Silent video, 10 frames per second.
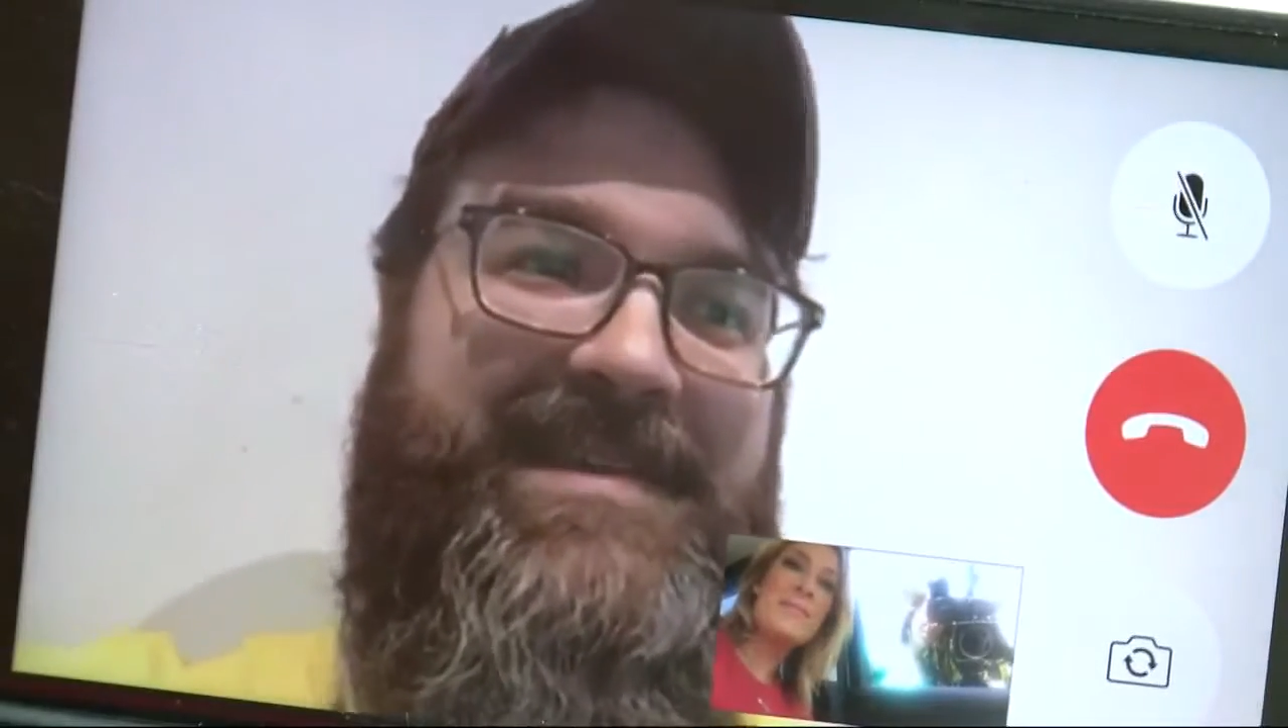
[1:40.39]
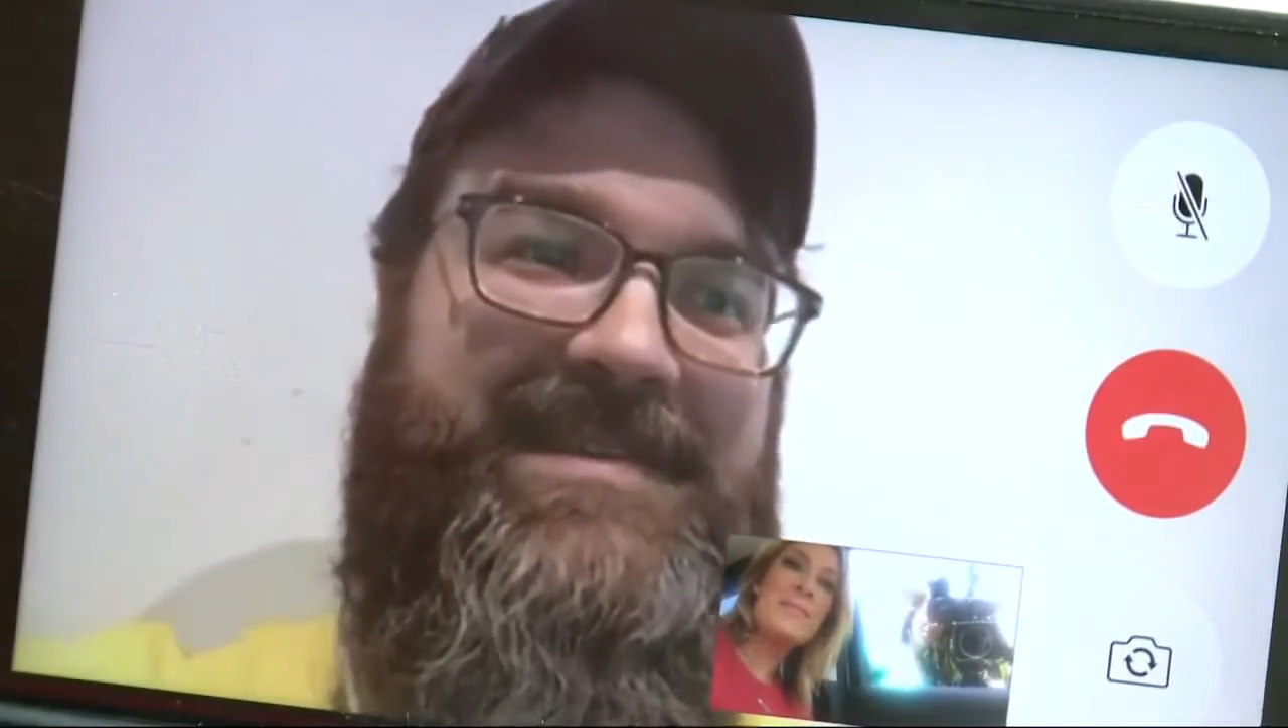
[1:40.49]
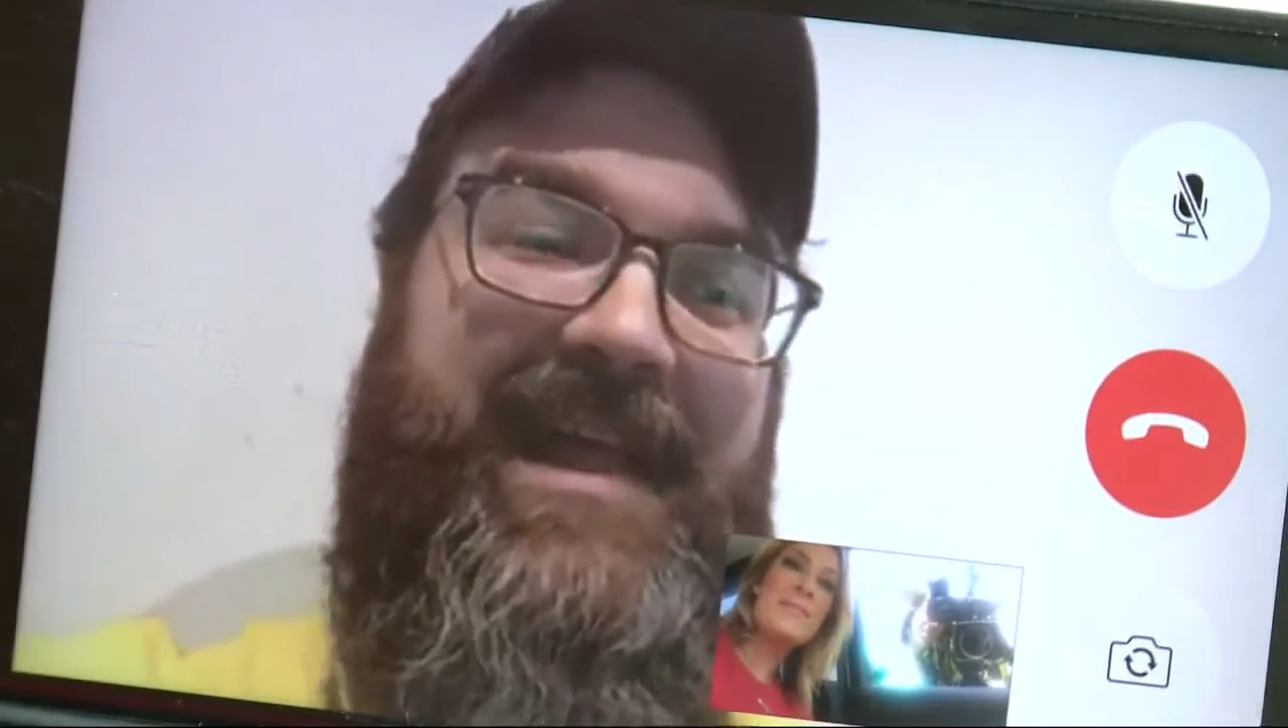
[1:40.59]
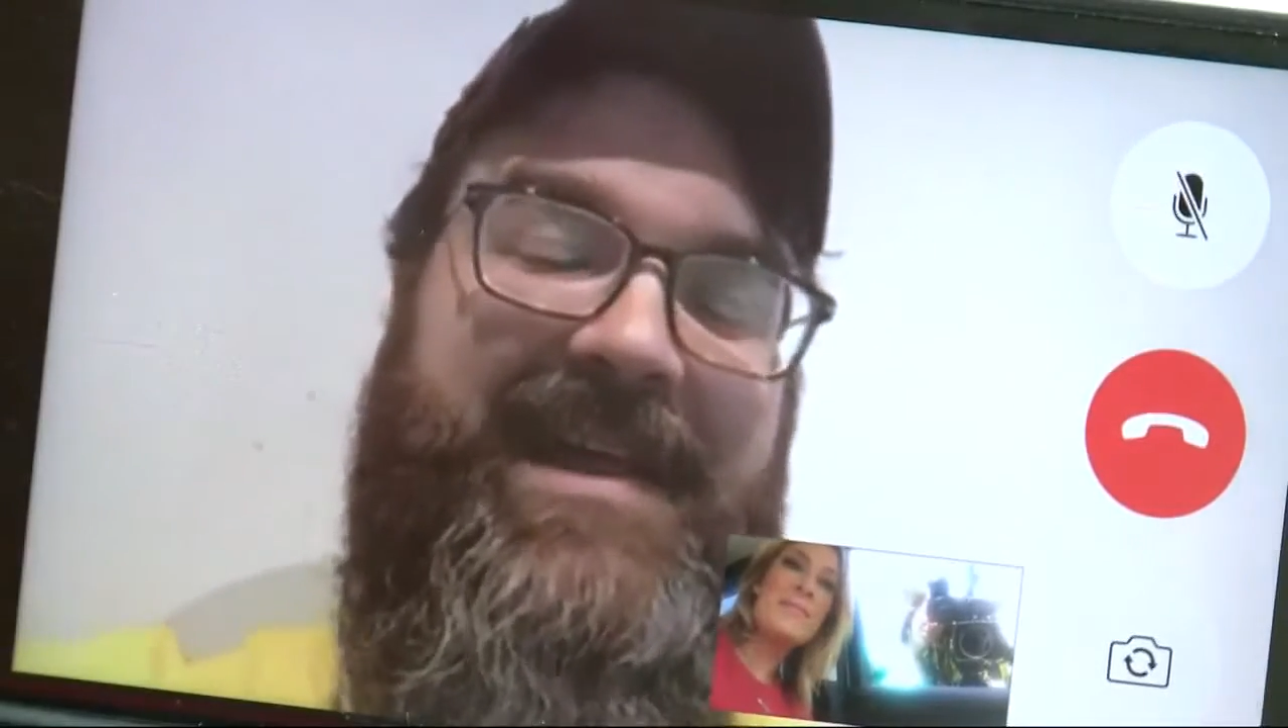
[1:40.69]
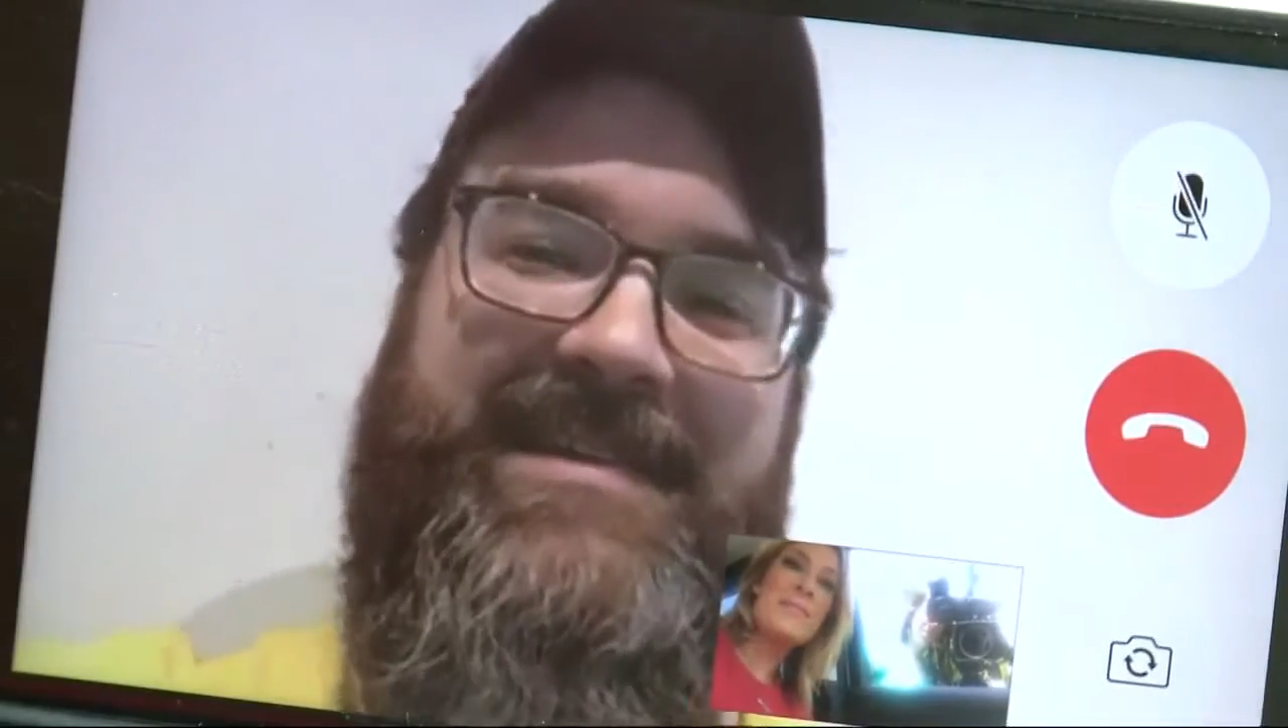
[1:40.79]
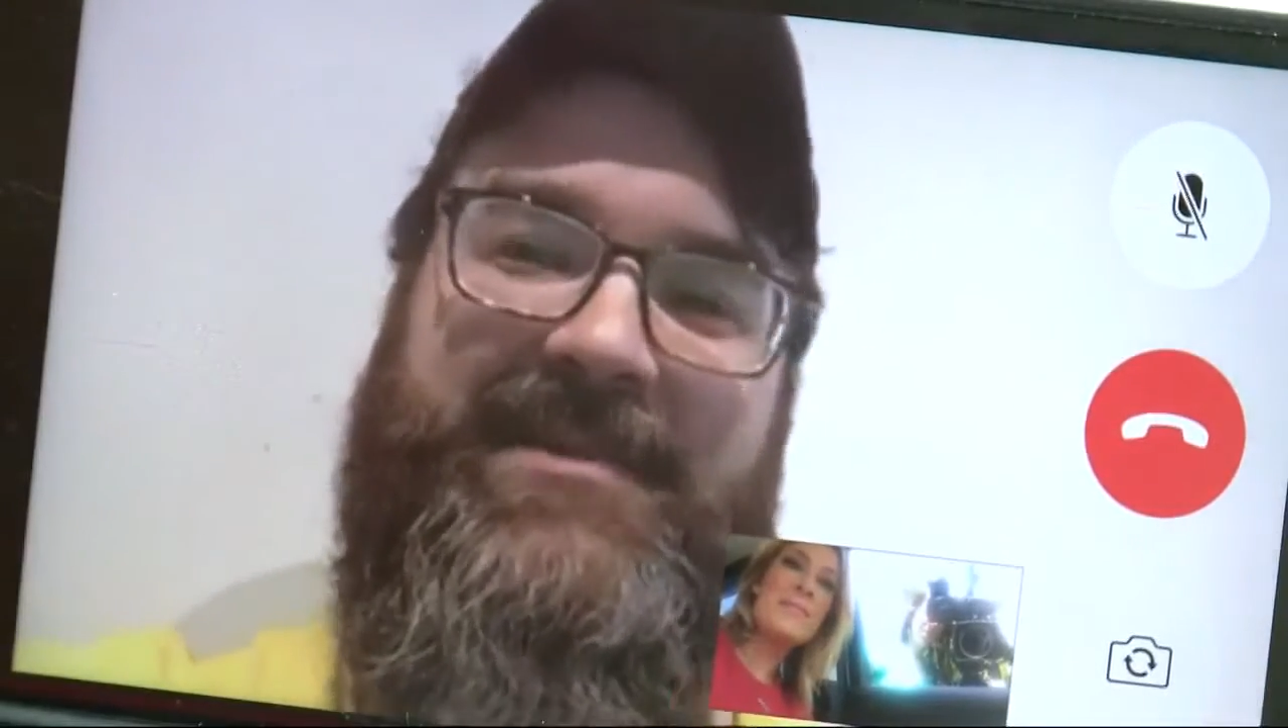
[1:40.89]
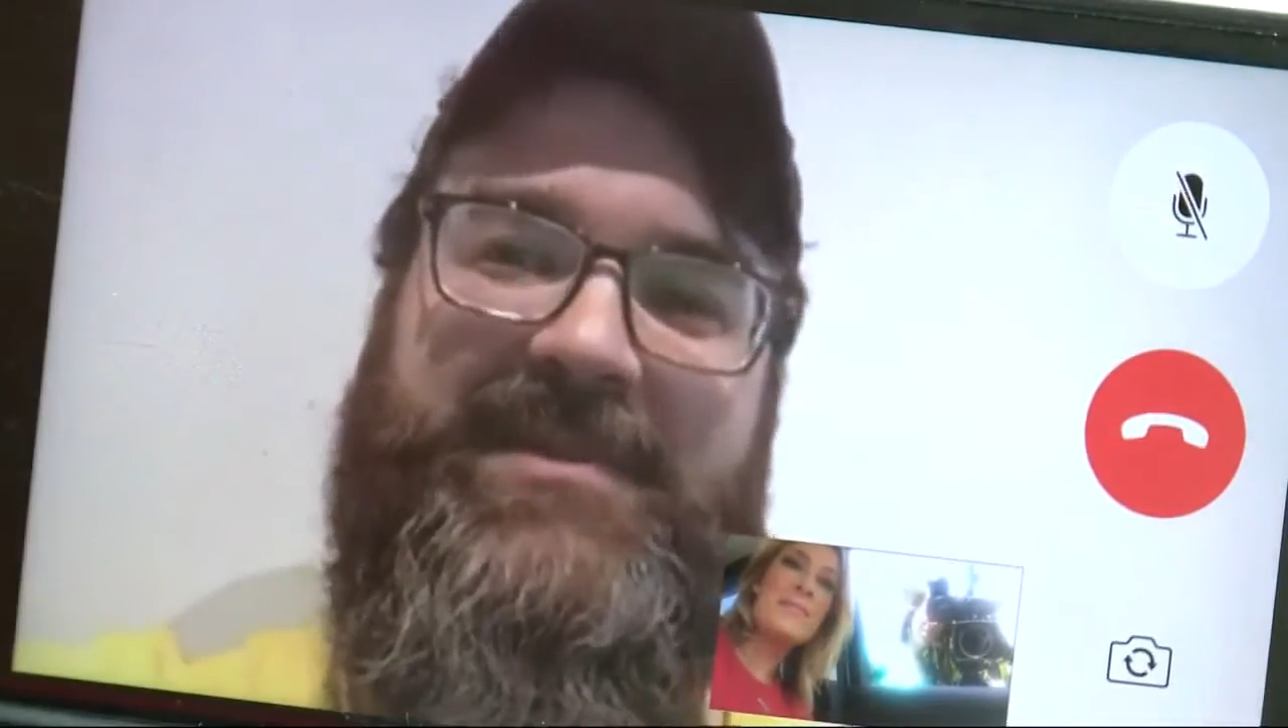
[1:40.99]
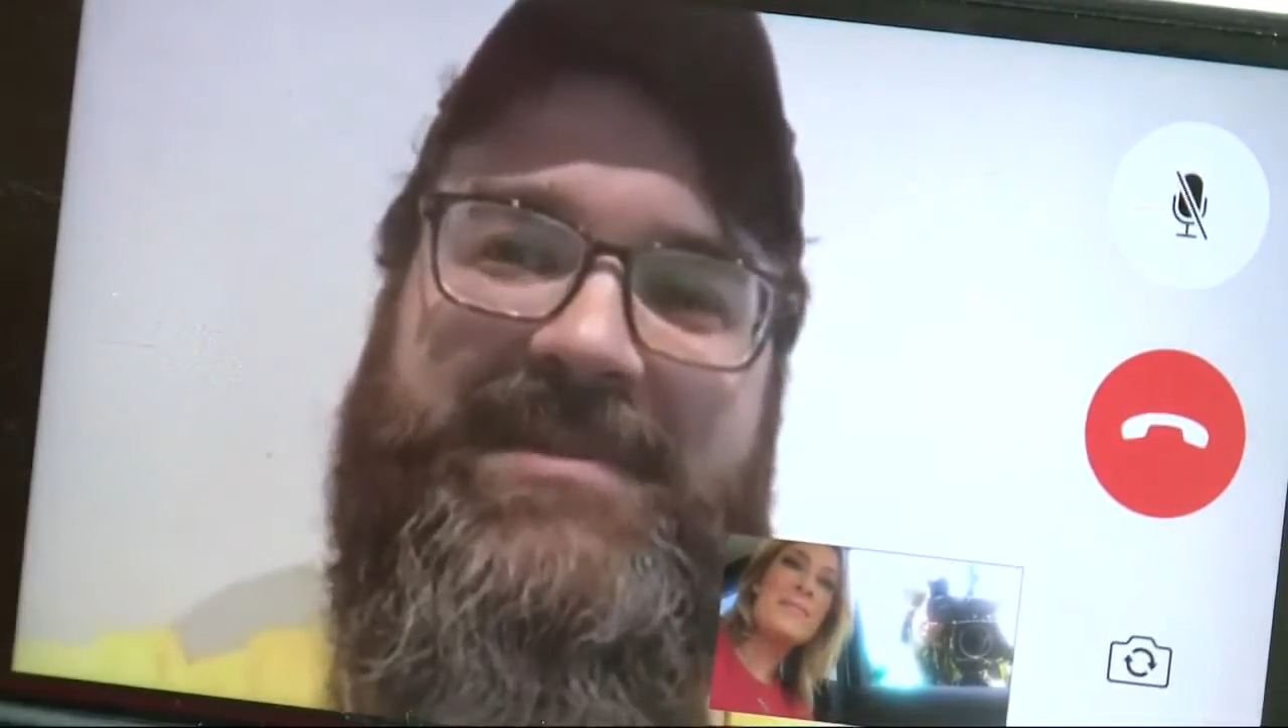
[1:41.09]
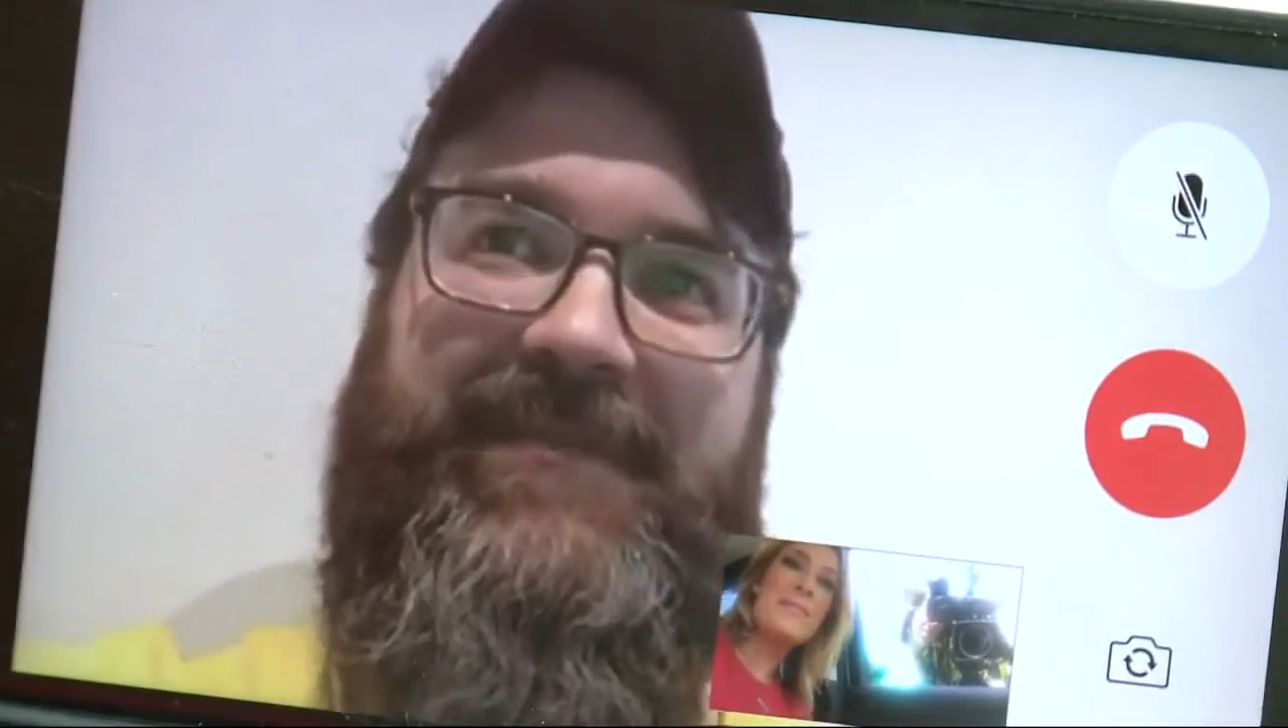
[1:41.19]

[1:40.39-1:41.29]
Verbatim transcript: has a lot to do with